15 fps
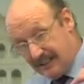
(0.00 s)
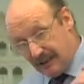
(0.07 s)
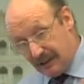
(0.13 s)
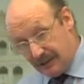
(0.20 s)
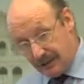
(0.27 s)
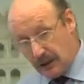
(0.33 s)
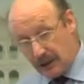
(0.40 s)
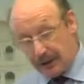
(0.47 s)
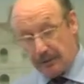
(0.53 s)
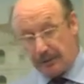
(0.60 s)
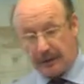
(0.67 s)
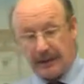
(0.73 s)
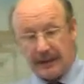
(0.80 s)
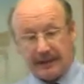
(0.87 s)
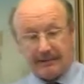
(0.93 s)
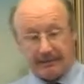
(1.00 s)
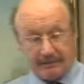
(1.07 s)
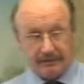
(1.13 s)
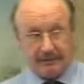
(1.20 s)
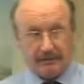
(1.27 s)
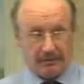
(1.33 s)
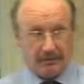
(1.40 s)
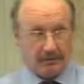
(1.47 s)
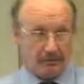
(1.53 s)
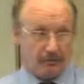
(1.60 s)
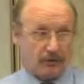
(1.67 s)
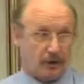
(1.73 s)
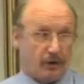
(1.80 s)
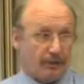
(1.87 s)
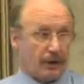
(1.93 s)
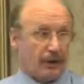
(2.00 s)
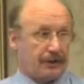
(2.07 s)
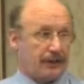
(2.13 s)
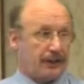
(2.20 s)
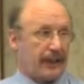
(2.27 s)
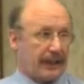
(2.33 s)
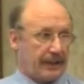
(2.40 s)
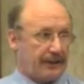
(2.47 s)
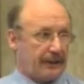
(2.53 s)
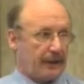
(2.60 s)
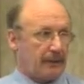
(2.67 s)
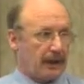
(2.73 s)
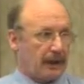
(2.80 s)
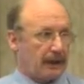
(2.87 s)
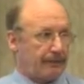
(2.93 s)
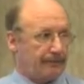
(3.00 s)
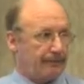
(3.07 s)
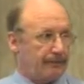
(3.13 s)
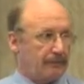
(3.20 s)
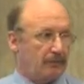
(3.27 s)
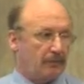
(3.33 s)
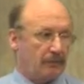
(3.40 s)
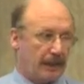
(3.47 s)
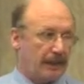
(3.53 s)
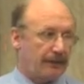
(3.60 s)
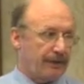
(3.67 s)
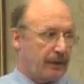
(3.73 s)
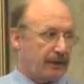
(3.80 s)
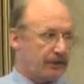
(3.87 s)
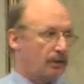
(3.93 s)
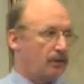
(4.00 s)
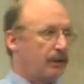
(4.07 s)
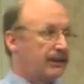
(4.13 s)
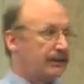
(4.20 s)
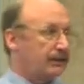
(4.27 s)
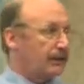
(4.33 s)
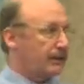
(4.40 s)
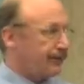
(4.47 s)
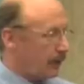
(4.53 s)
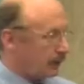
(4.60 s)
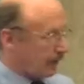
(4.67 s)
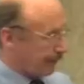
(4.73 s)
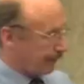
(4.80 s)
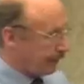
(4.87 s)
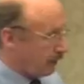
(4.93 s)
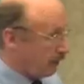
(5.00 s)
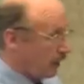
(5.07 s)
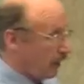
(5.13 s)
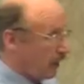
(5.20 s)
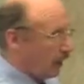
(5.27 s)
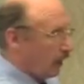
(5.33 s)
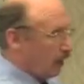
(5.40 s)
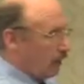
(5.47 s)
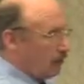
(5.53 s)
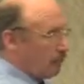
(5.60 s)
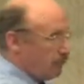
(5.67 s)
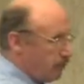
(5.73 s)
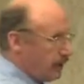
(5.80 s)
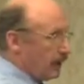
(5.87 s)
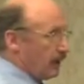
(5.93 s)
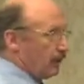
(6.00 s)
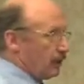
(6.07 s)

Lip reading: you've got to be top-notch academically. My advice always is if you have to really